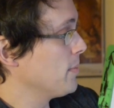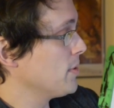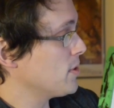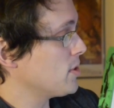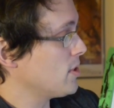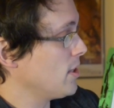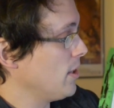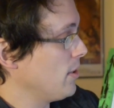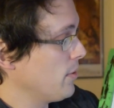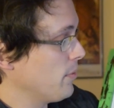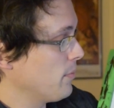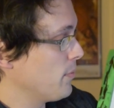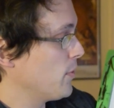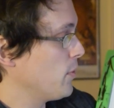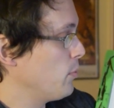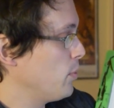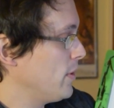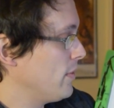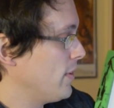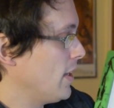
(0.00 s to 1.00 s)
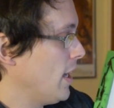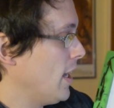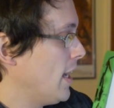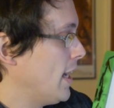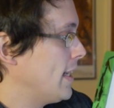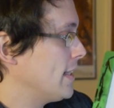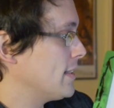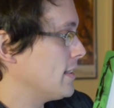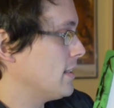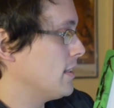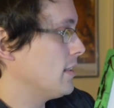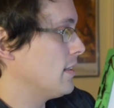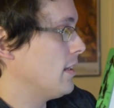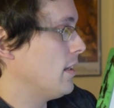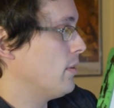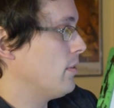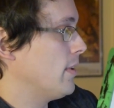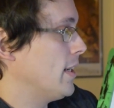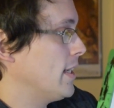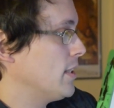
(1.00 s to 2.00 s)
So we've got
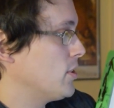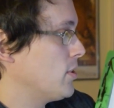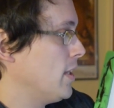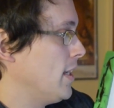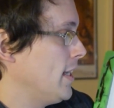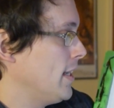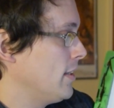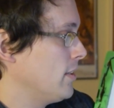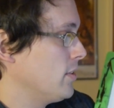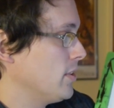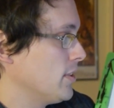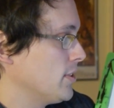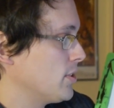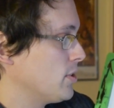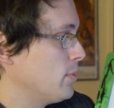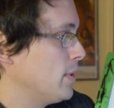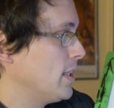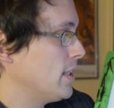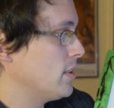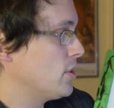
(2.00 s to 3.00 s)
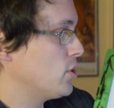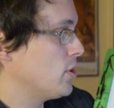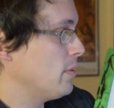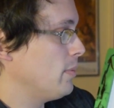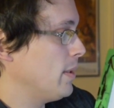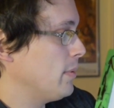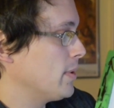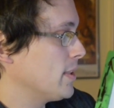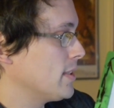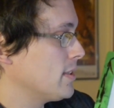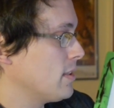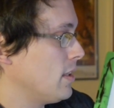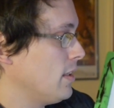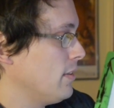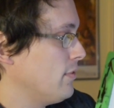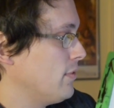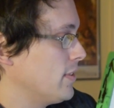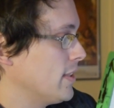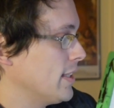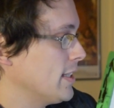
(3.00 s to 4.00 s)
a right triangle. So we should be able to
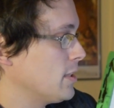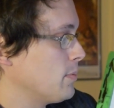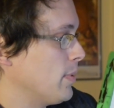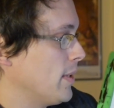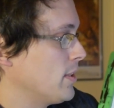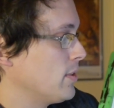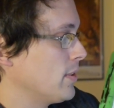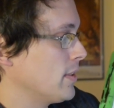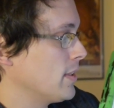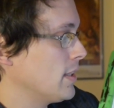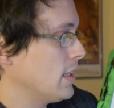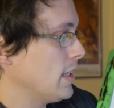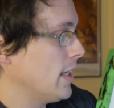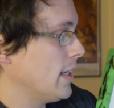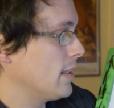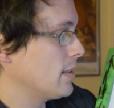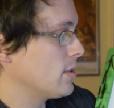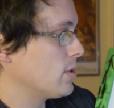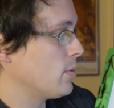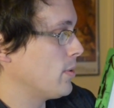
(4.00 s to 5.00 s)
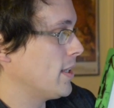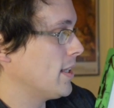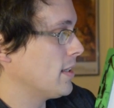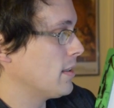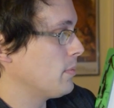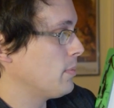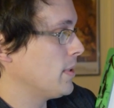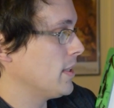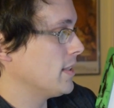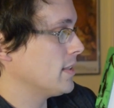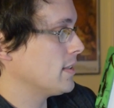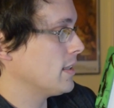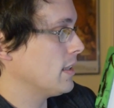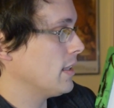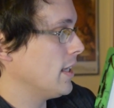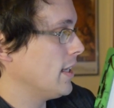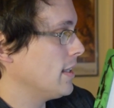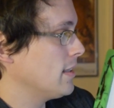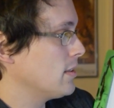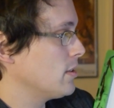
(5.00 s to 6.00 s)
solve for this by doing the leg squared plus the
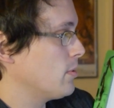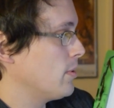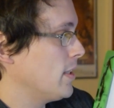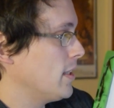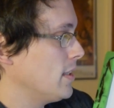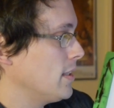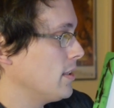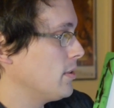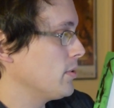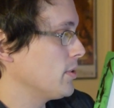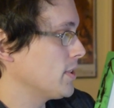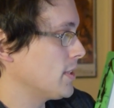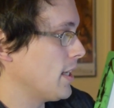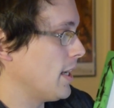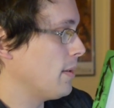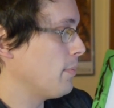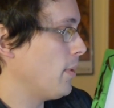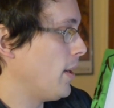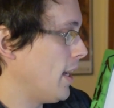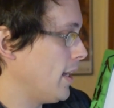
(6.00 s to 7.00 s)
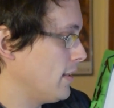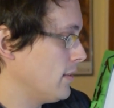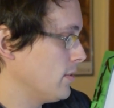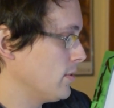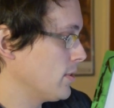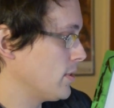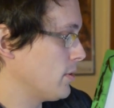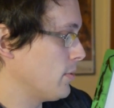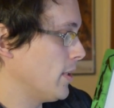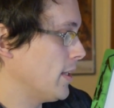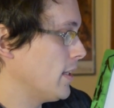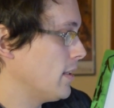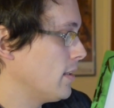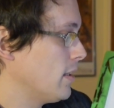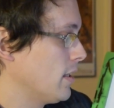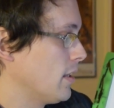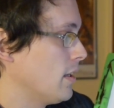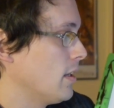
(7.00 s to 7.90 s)
leg squared equals the hypotenuse squared.